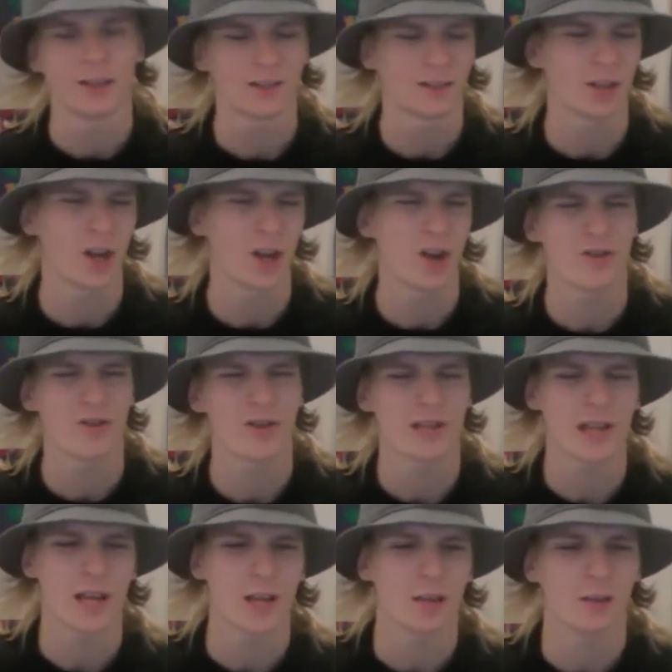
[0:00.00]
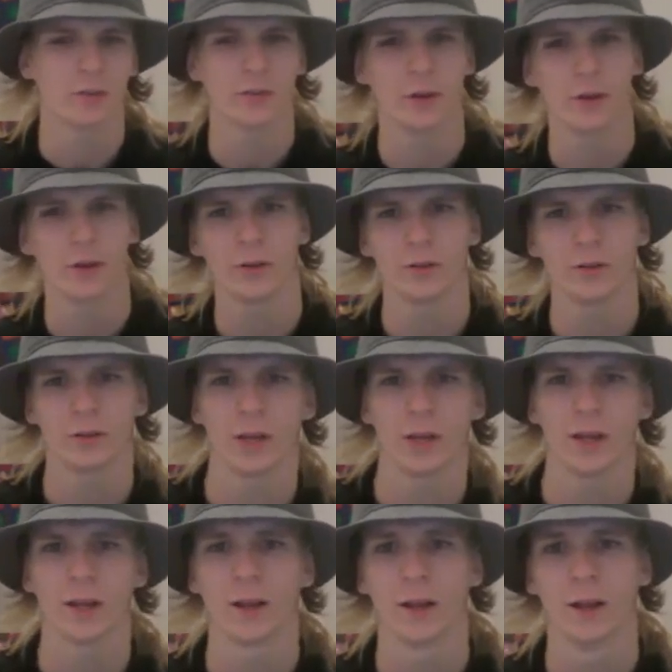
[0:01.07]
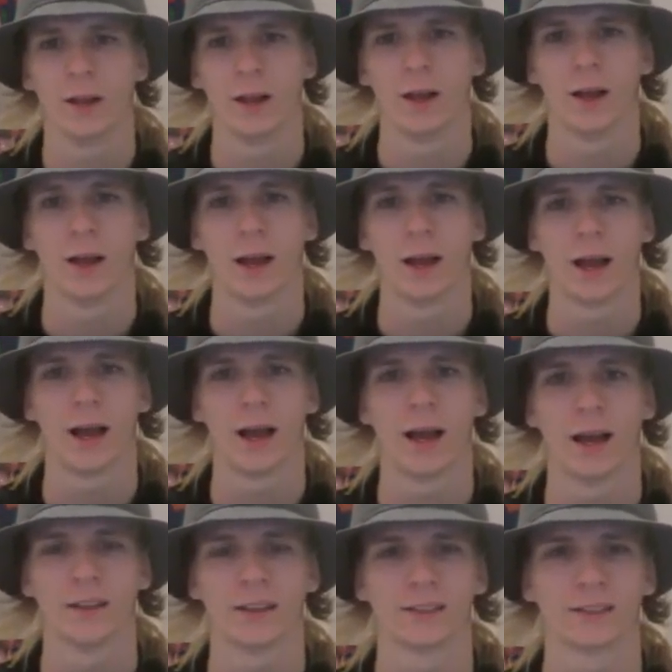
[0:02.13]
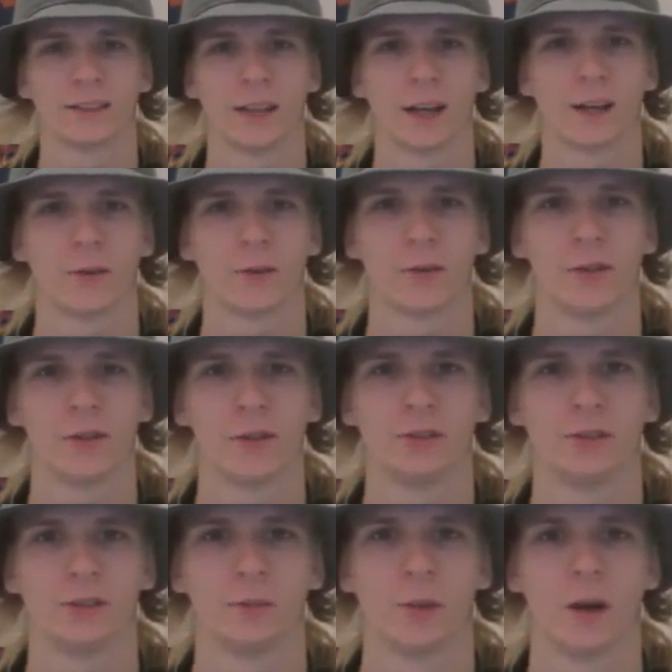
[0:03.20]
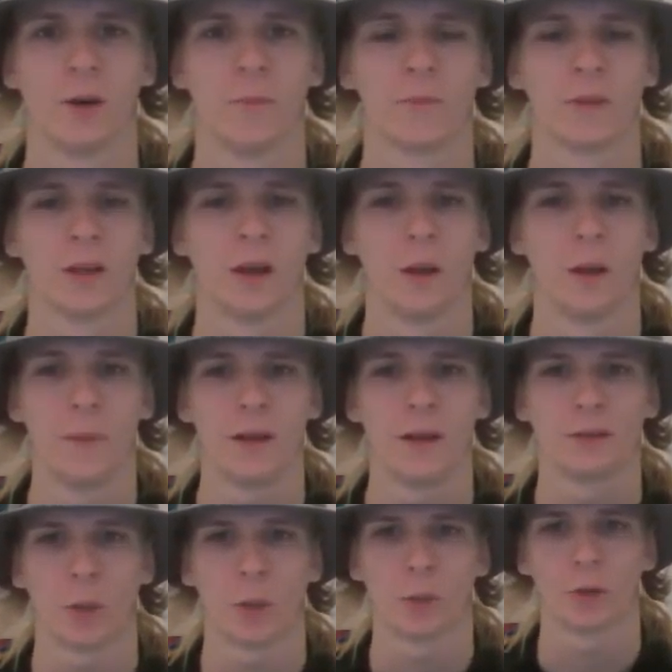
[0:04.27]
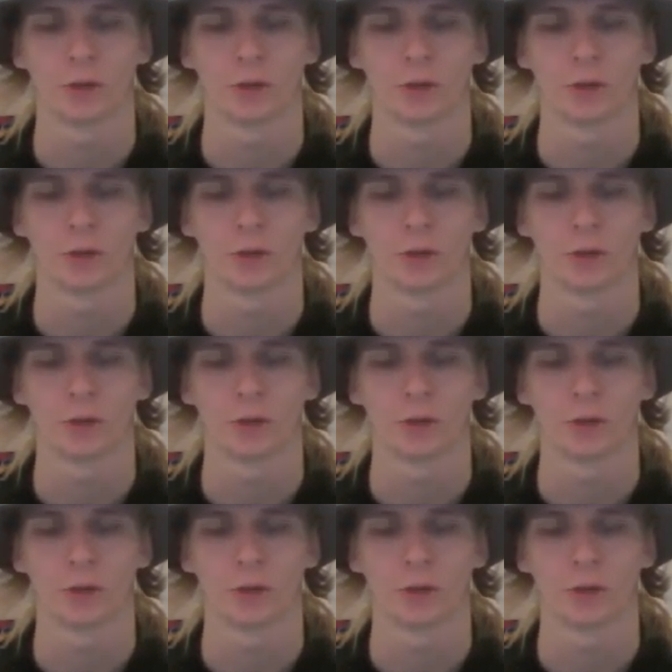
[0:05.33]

Thursday, Thursday. And that's exactly what the news is about. Bit of topical